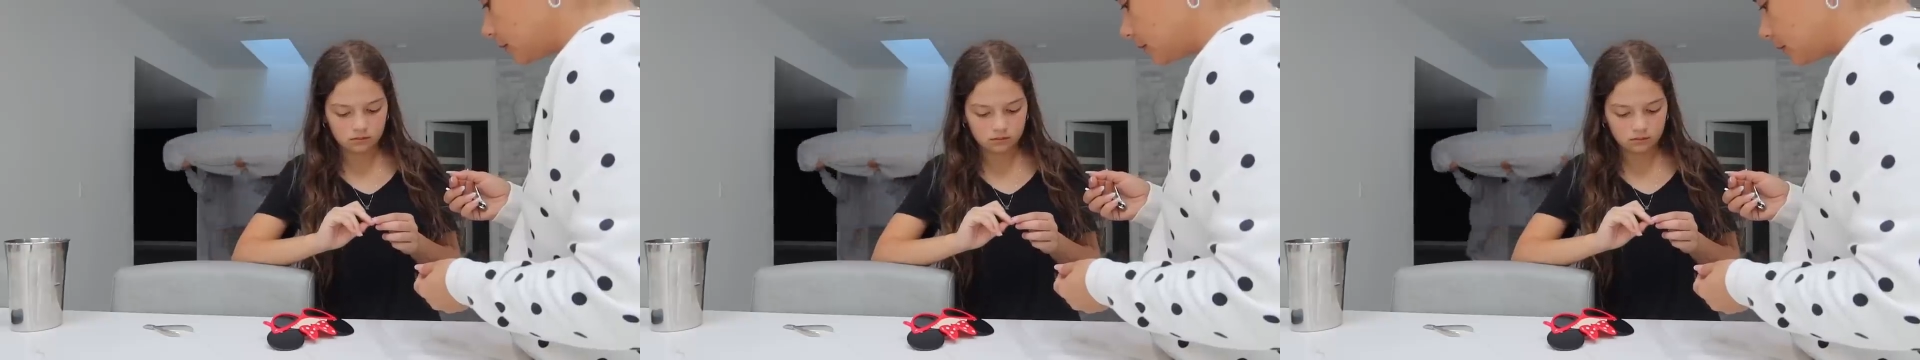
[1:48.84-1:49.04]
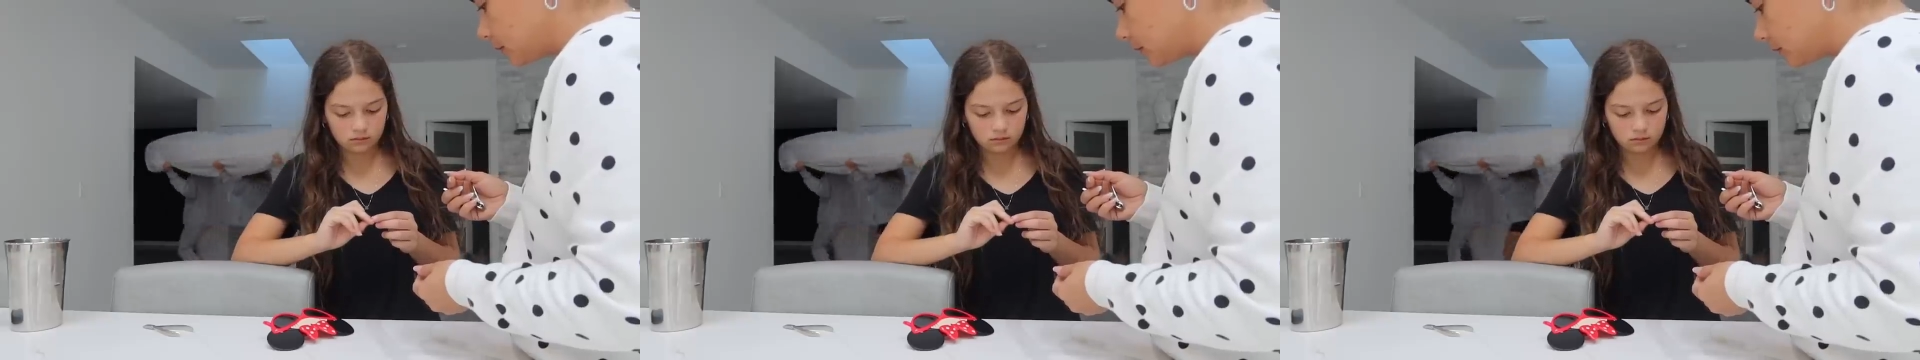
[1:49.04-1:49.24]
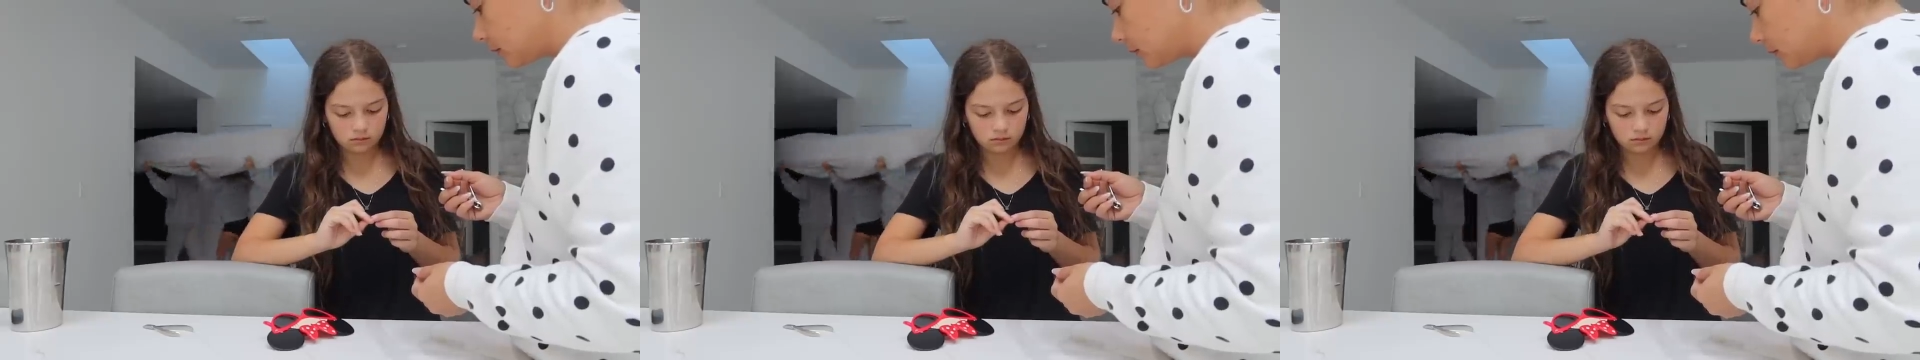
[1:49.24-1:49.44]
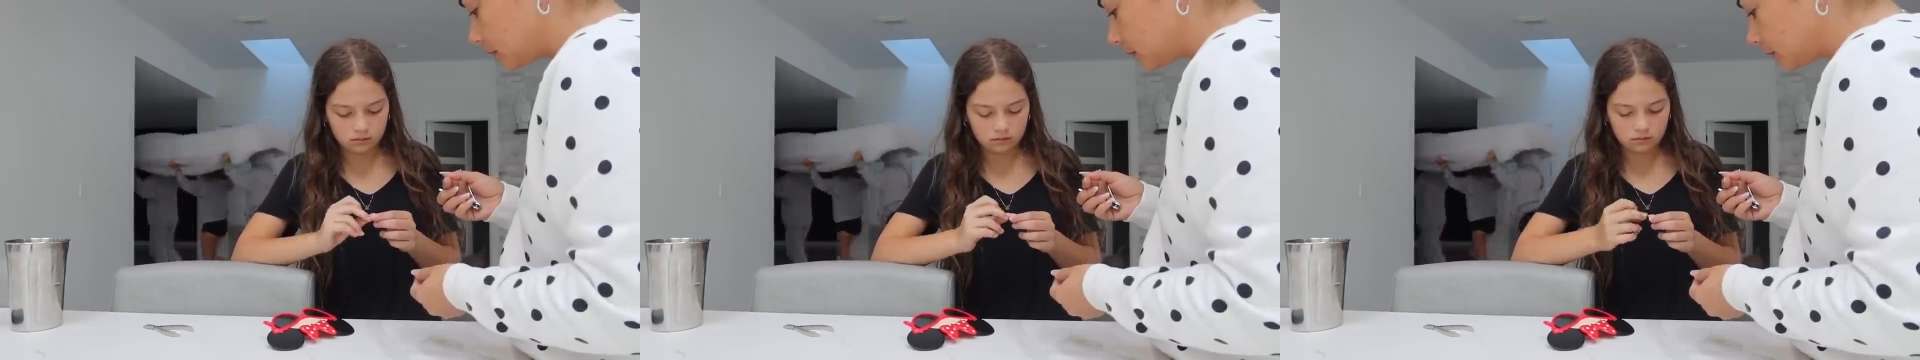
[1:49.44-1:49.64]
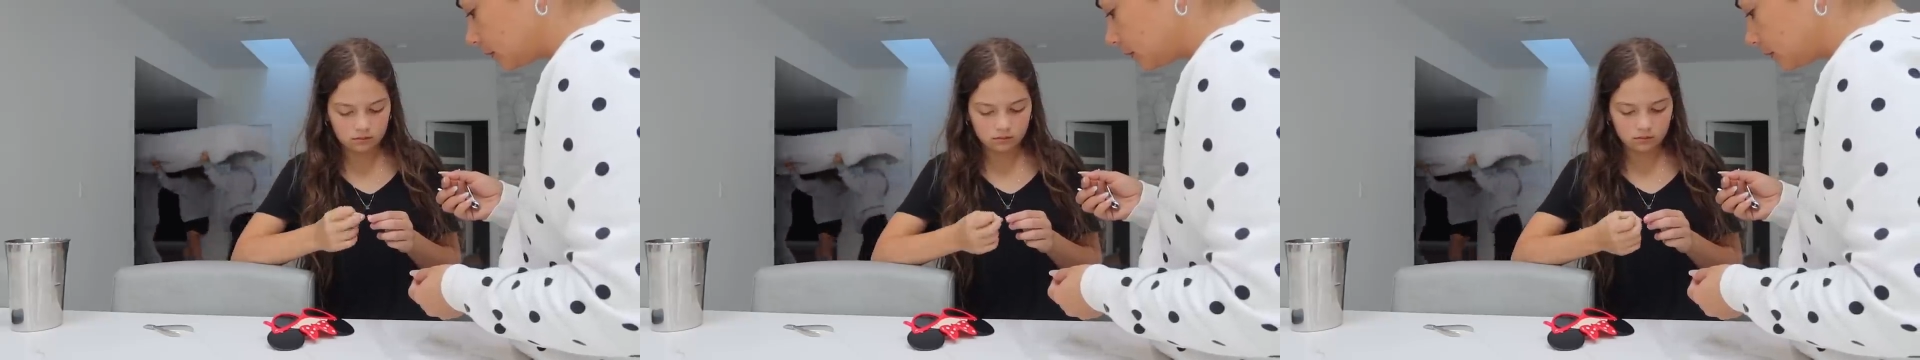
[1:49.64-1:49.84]

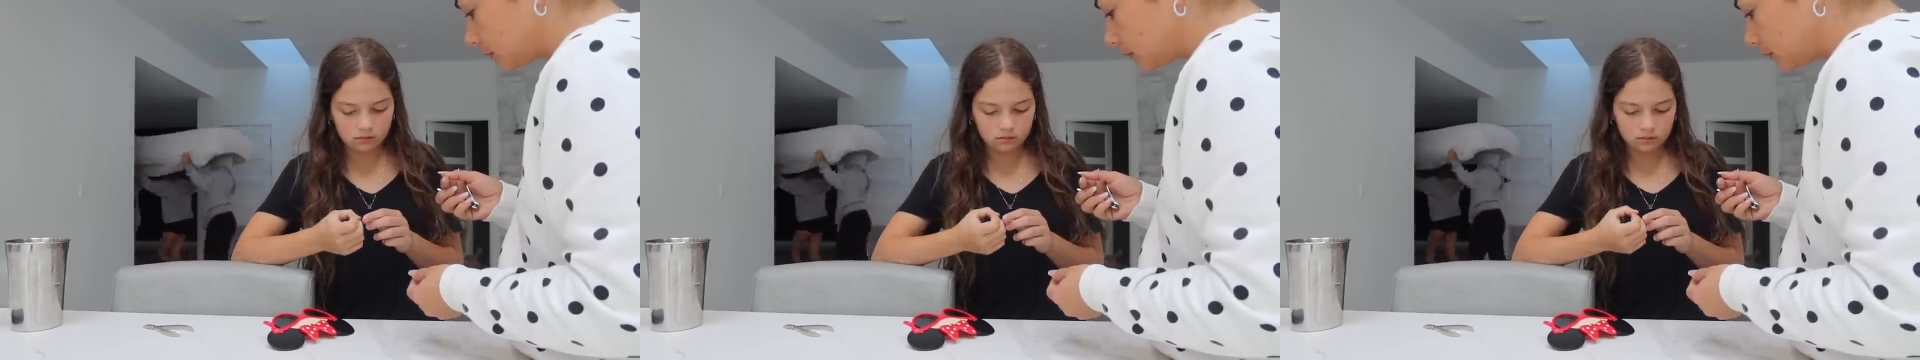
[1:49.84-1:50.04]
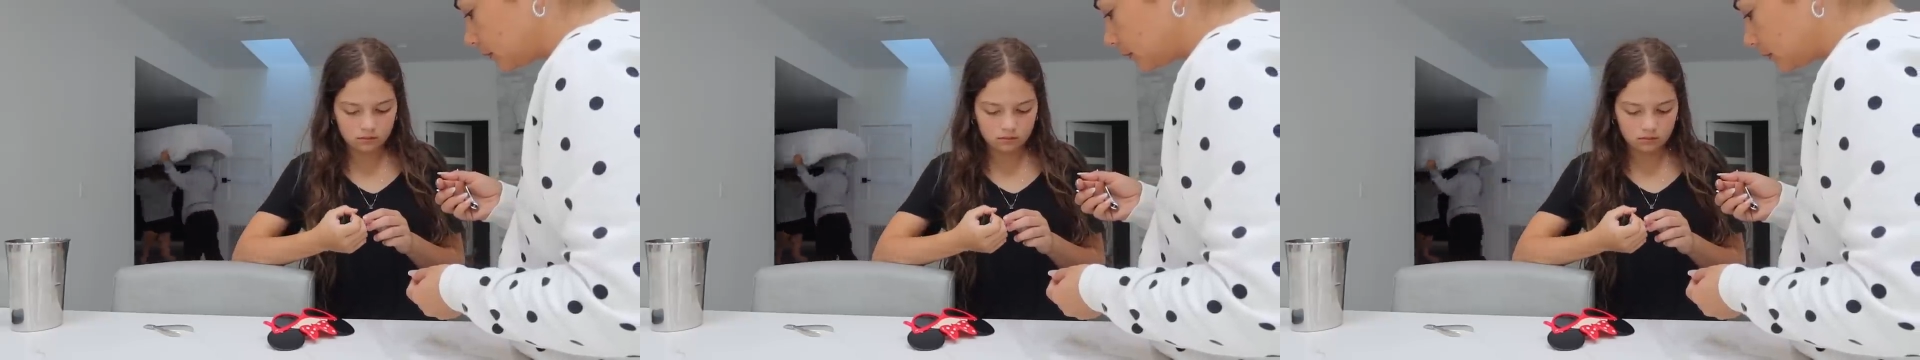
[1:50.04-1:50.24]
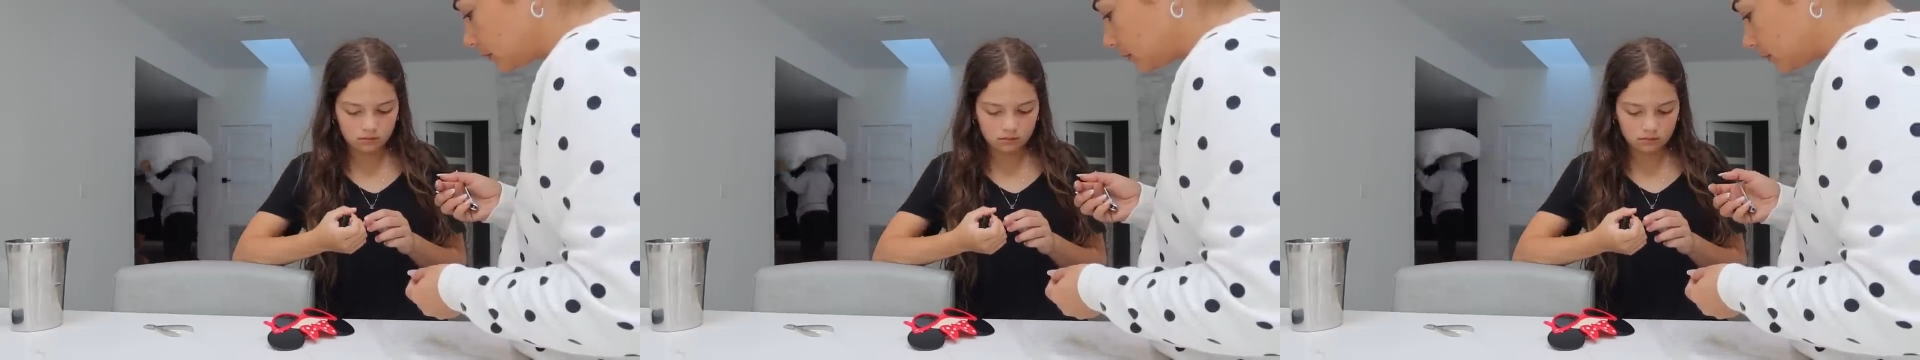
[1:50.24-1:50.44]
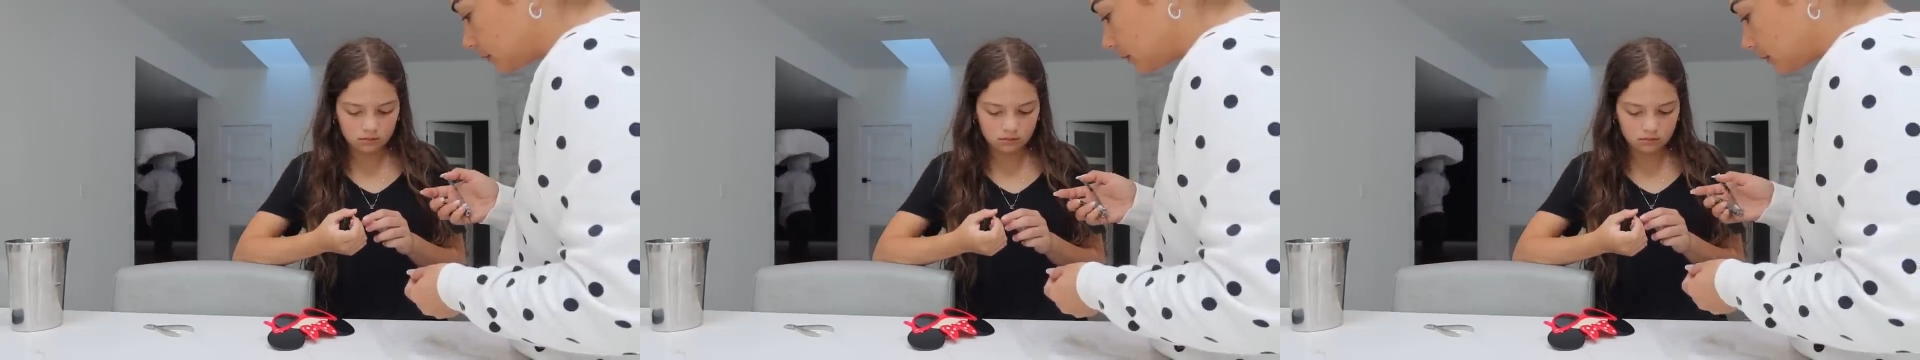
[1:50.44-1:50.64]
(silence)